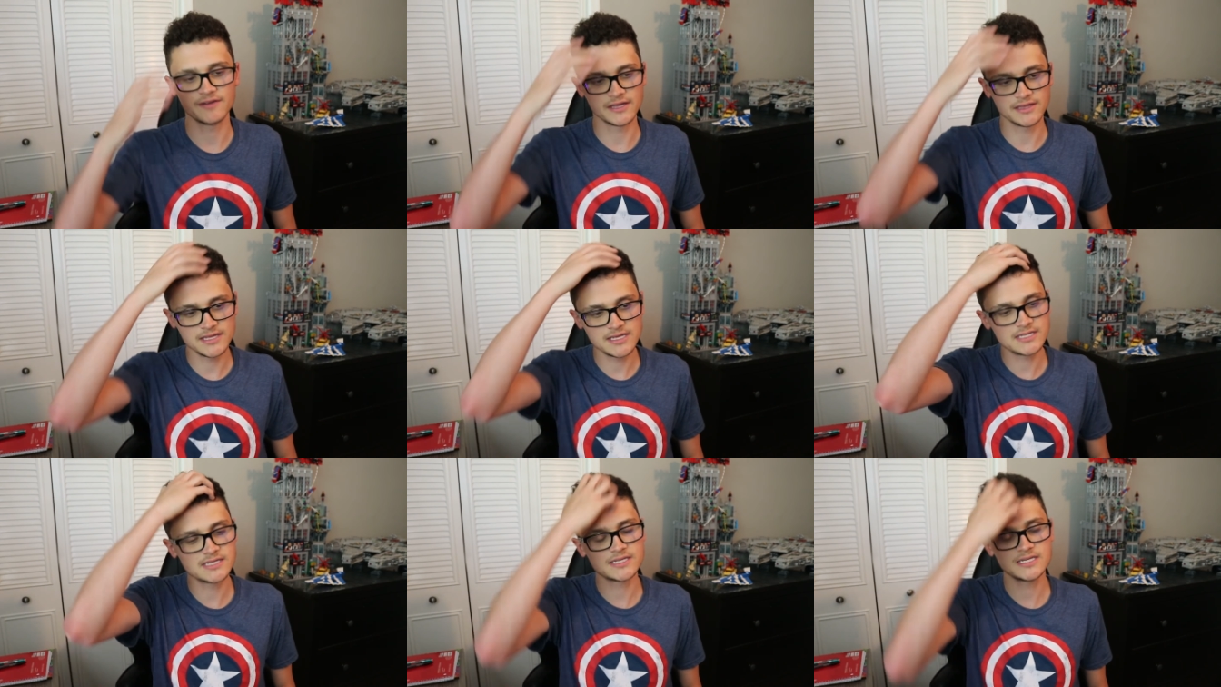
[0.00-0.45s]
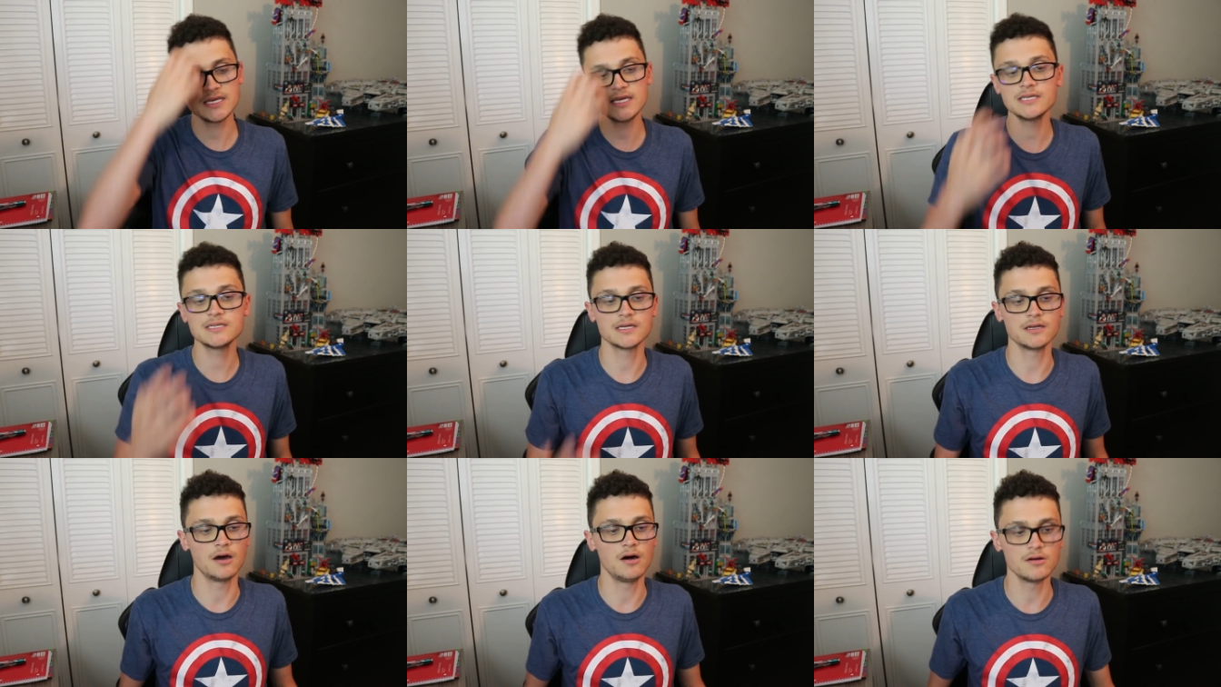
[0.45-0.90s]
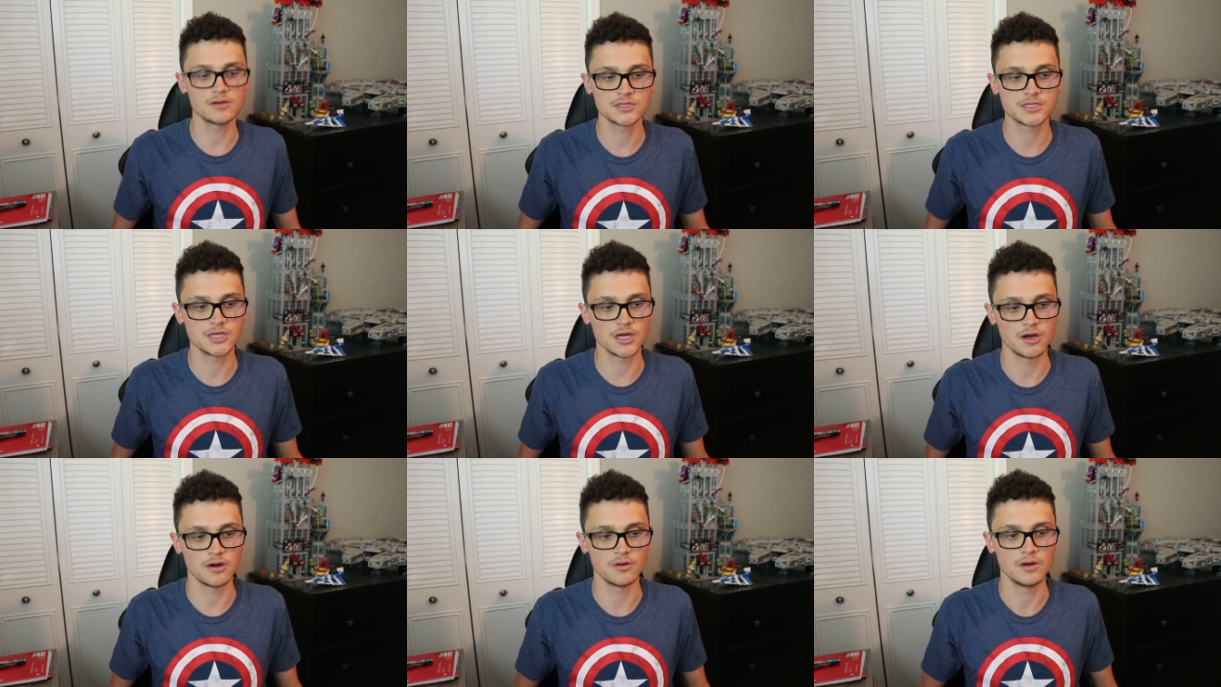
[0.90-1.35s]
And this season
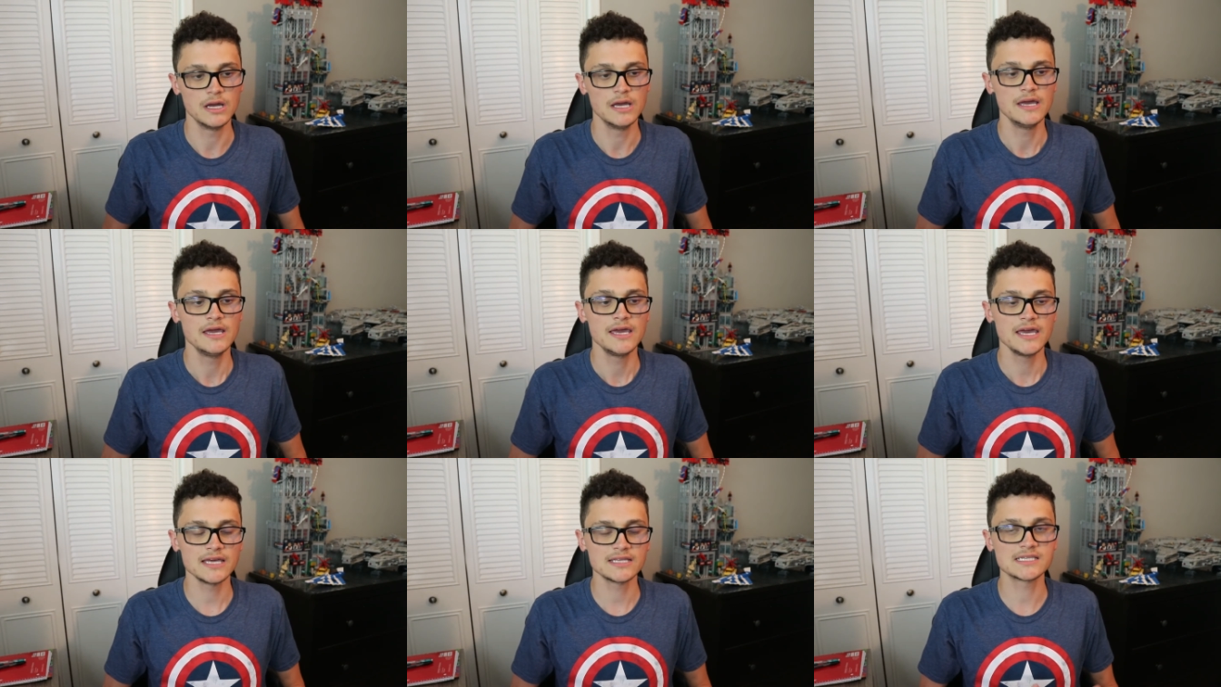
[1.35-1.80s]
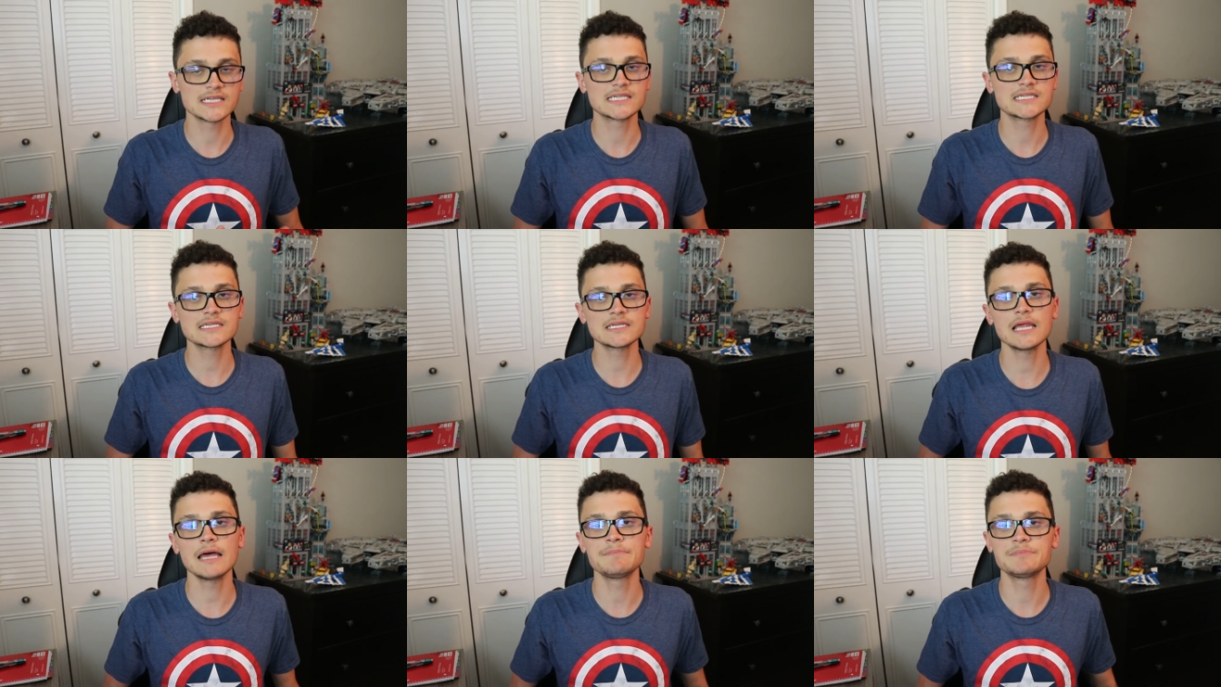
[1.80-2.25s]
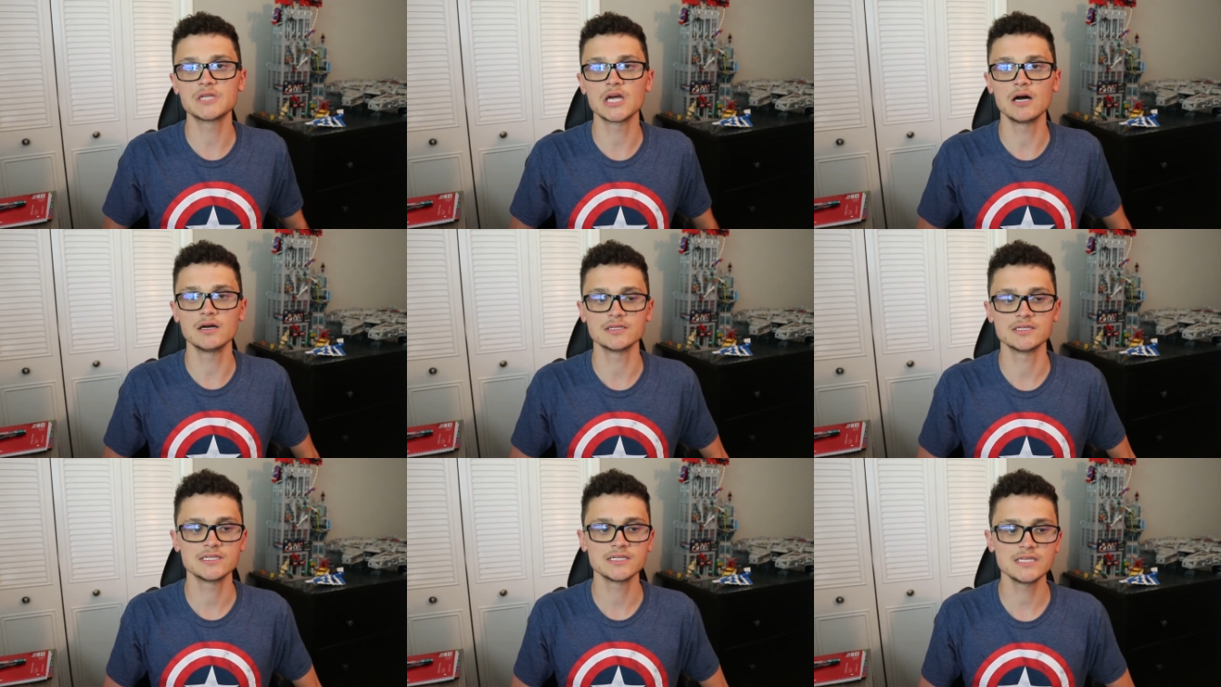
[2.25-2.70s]
also, it's a
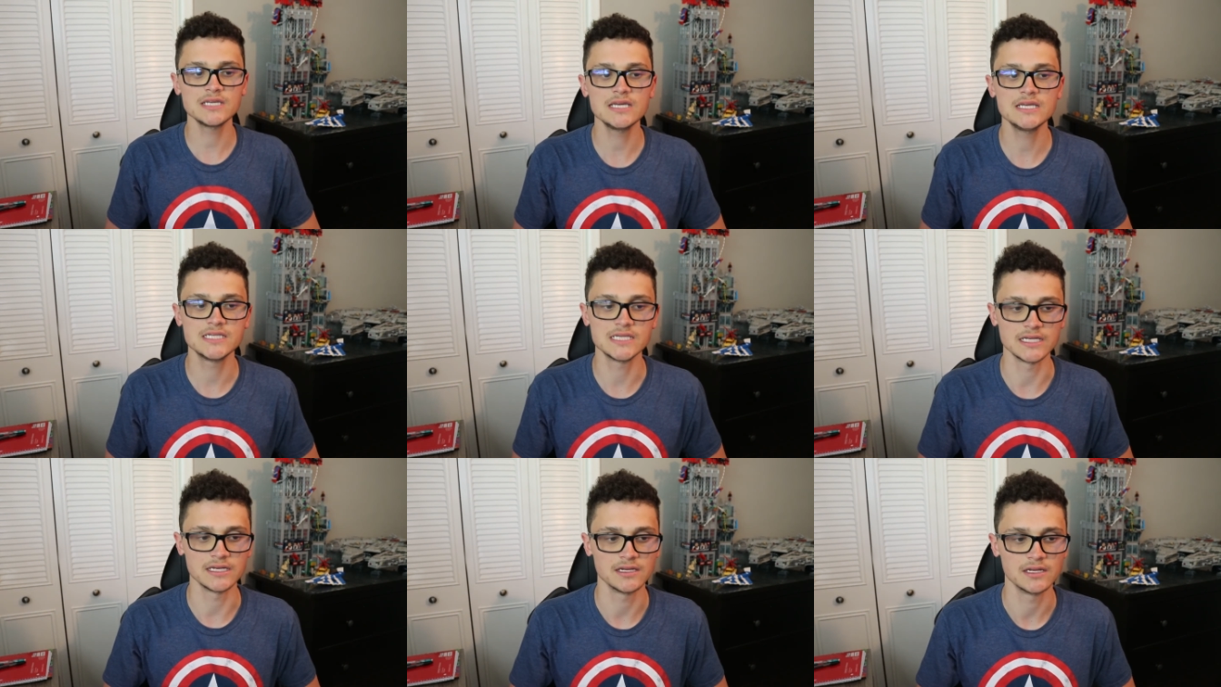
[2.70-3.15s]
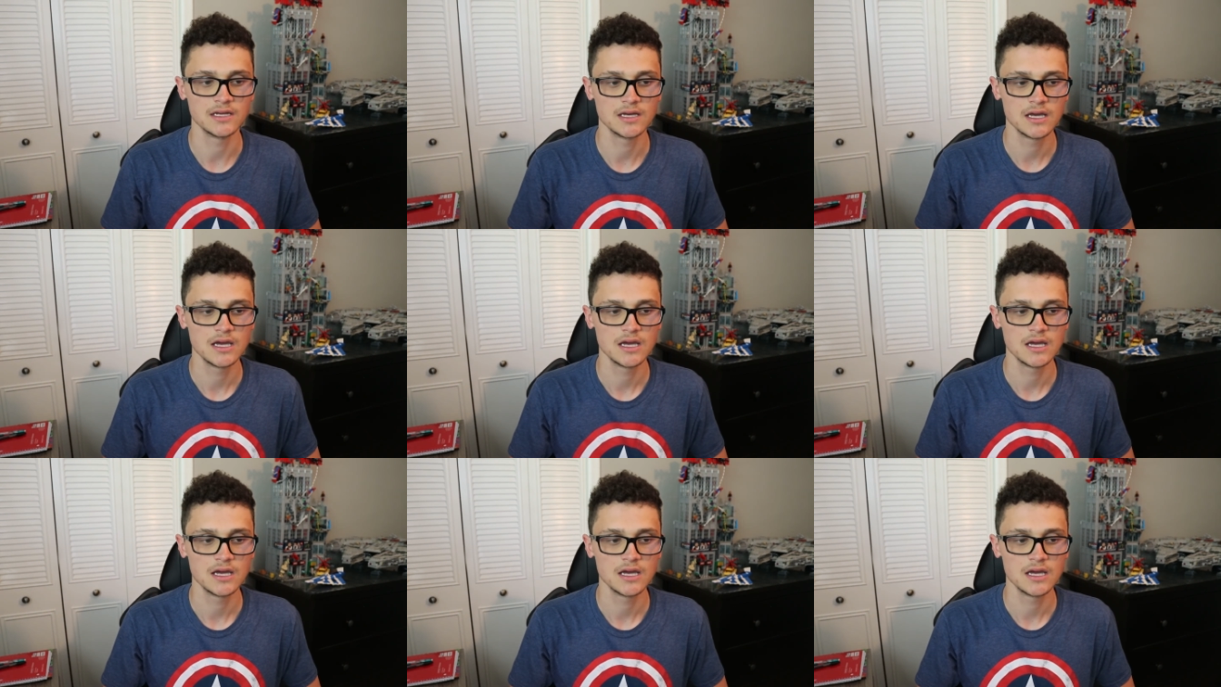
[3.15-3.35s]
slept-on season,